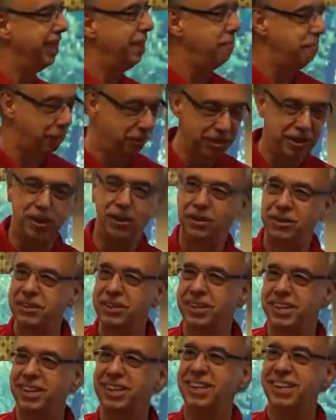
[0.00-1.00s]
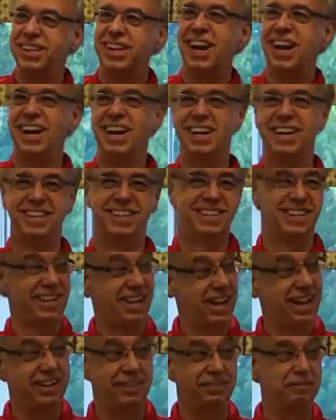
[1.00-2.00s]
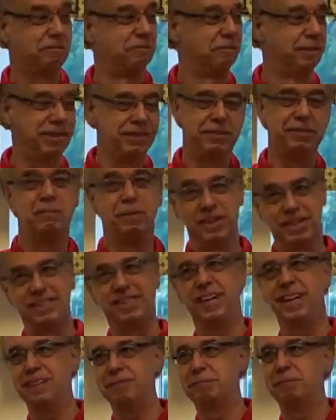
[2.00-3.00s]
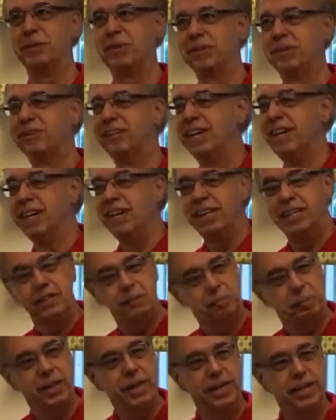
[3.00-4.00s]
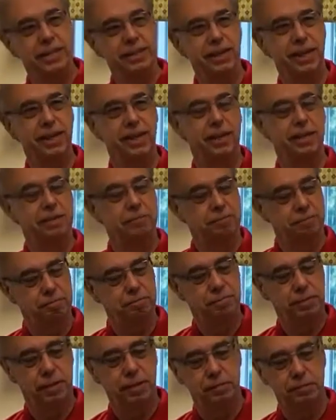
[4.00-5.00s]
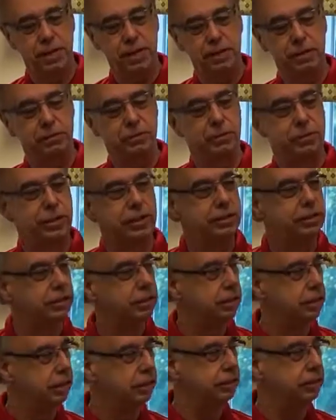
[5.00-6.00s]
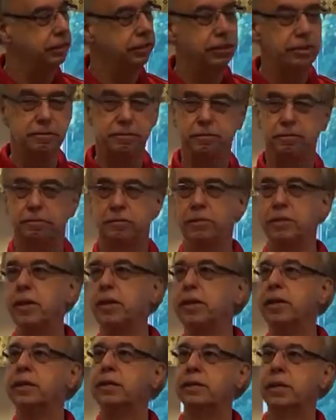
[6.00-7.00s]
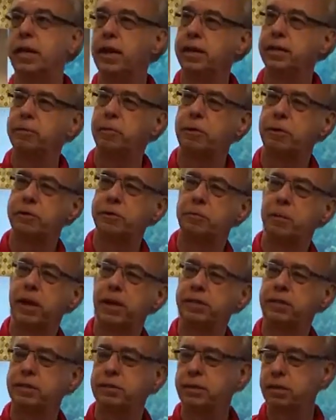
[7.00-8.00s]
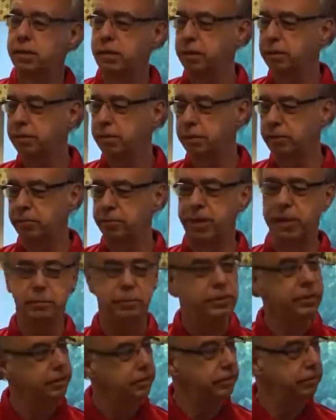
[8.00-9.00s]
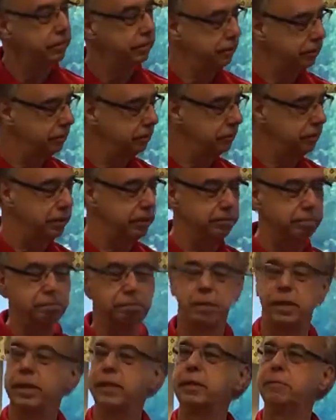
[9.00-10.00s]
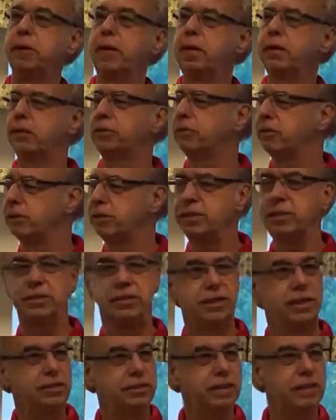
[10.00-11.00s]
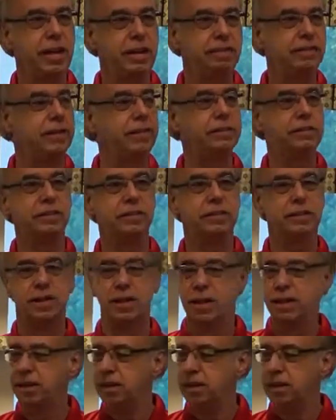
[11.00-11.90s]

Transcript: Yeah, pretty old. I don't believe it, but yeah, pretty old. He's planting uh, mango seeds, and I was a young guy walks by. He says, uh, "Old man, what are you doing?" He said, "Well, I'm planting mango trees." He starts laughing. He says,